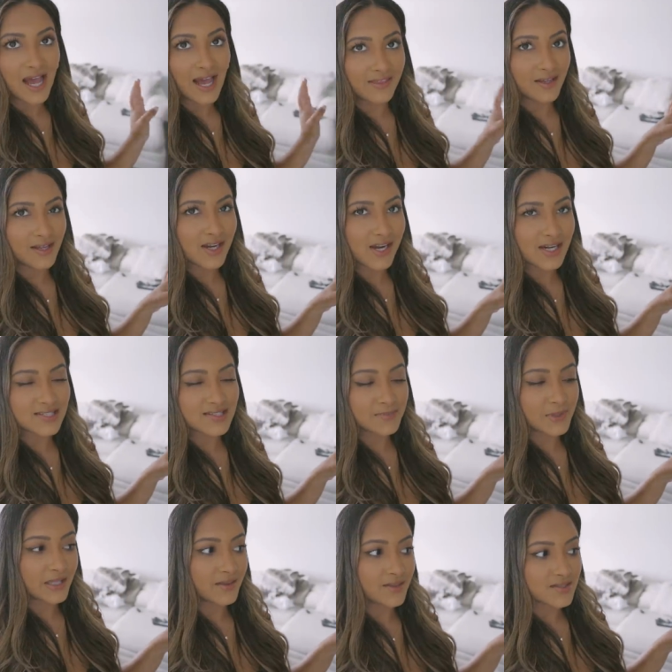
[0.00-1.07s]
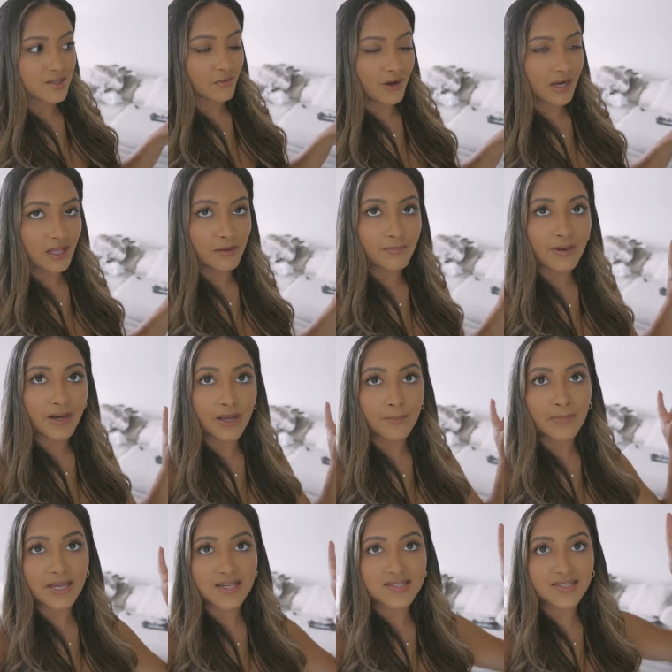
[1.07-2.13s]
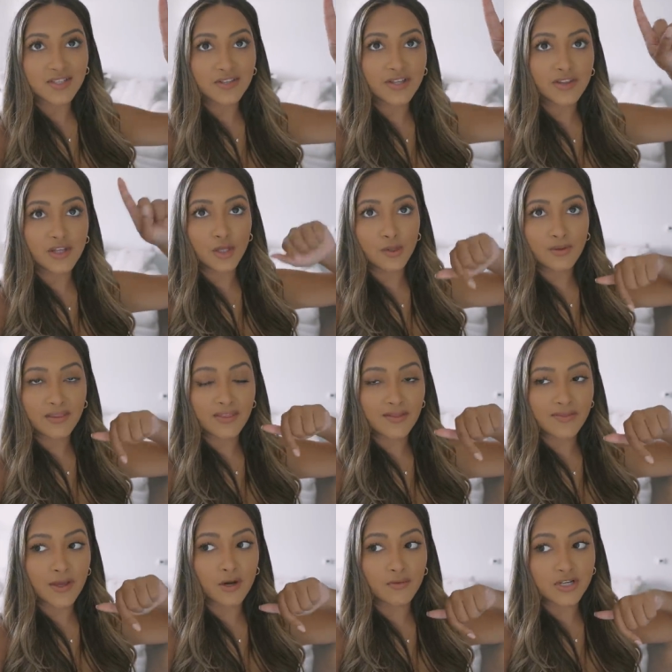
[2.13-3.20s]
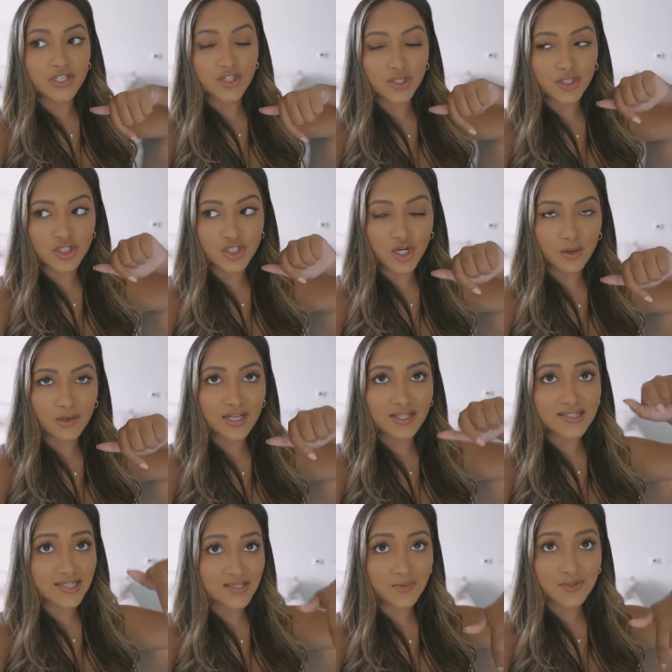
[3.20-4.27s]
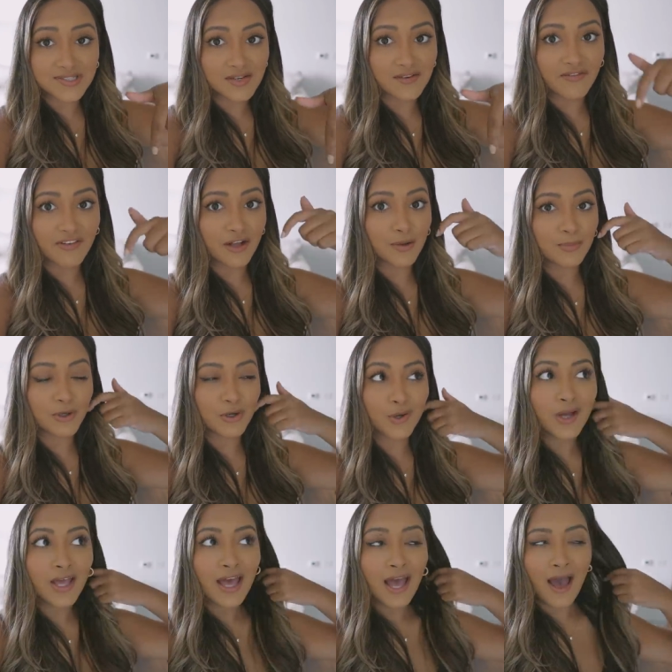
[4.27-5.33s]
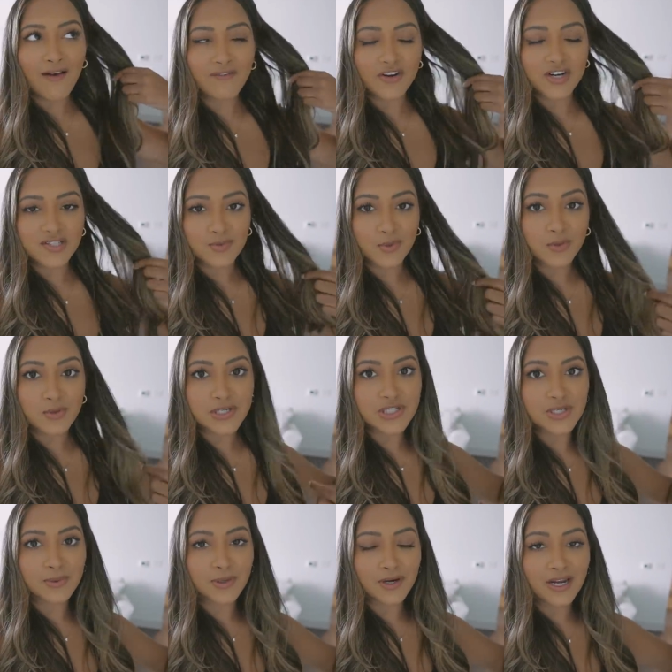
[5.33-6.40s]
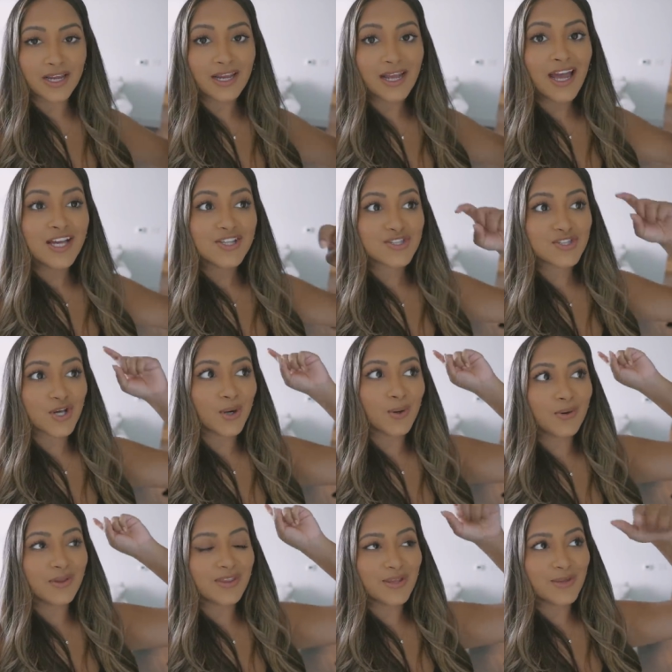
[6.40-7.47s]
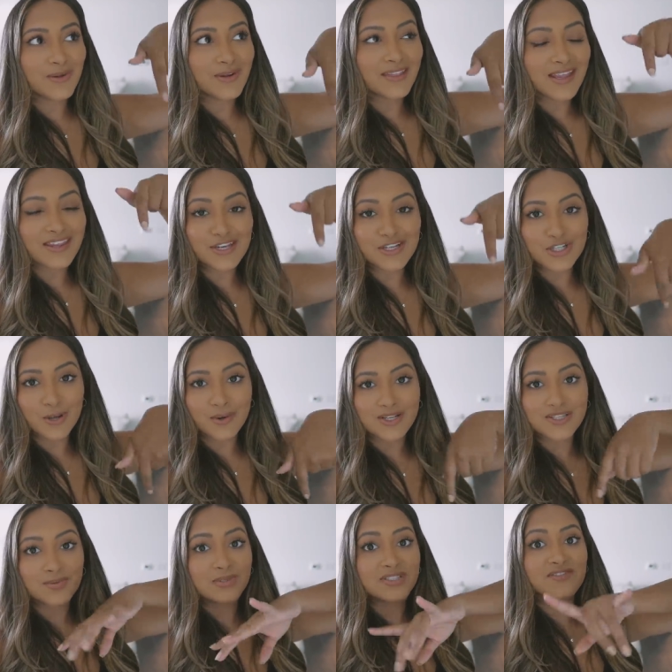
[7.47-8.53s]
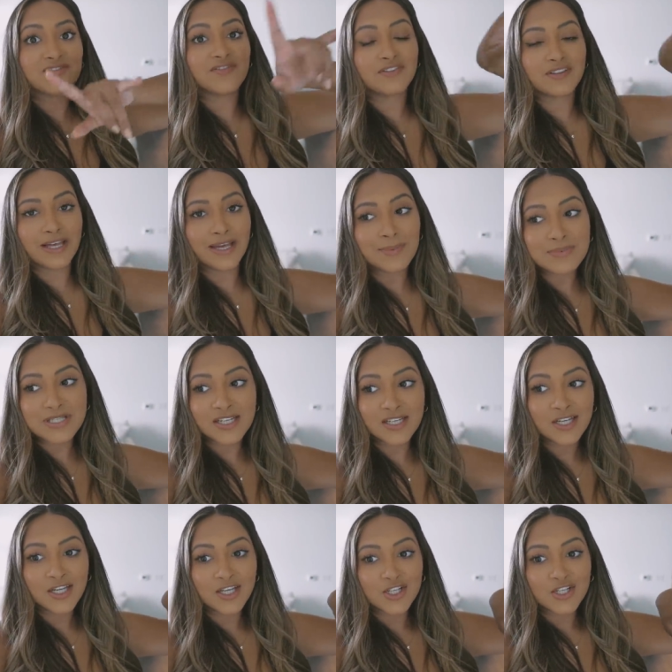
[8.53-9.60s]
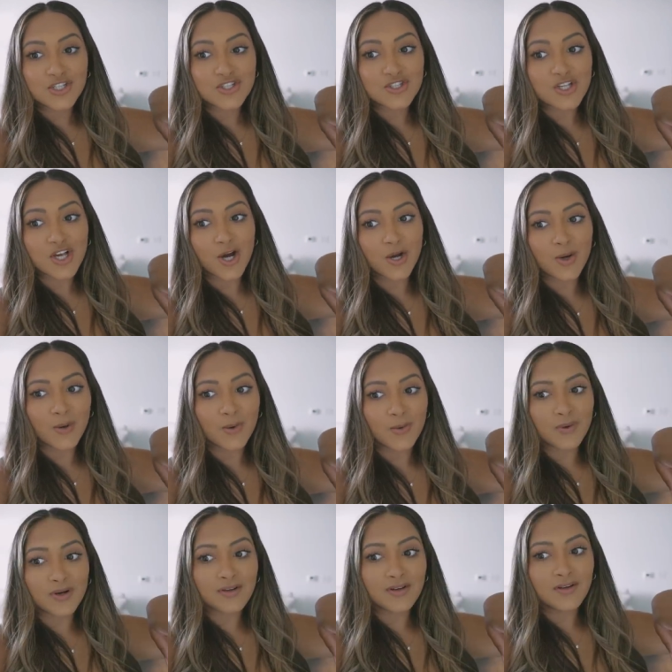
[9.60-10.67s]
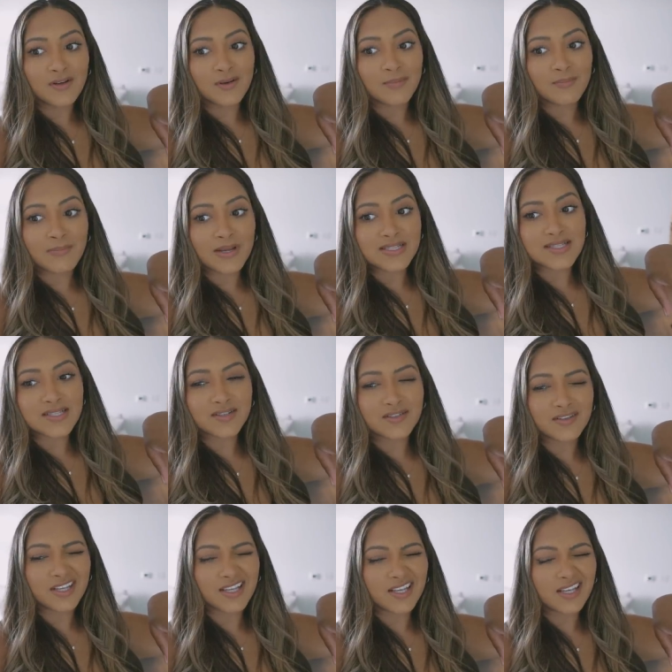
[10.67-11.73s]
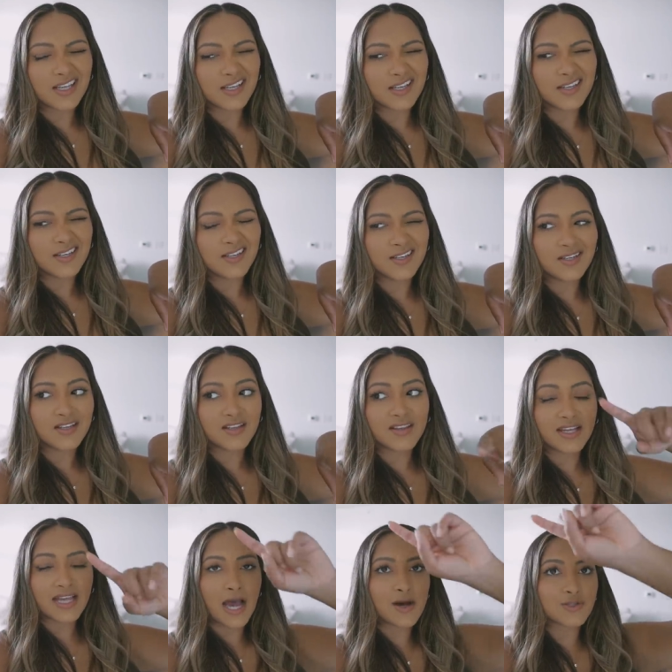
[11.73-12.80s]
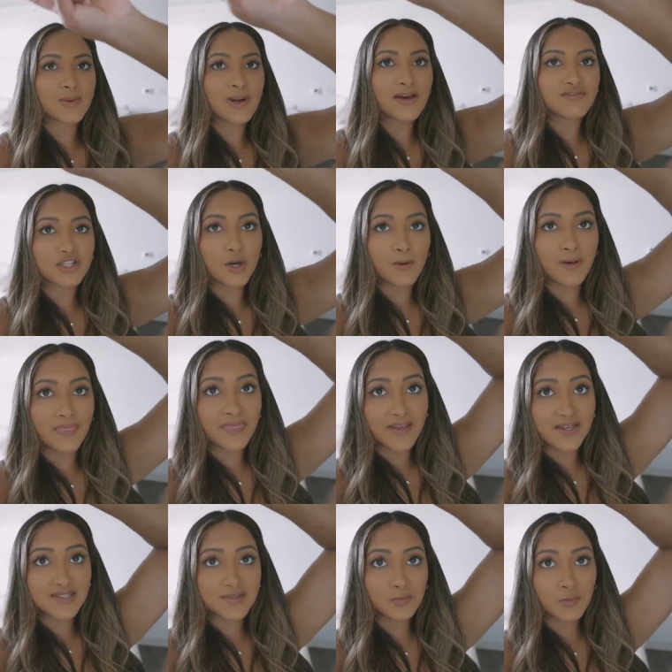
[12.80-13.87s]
I think I explained this already, but basically the unit that they originally showed us, this wasn't available at first when we were touring. So the unit that they showed us was flipped. So basically the couch would have to go on this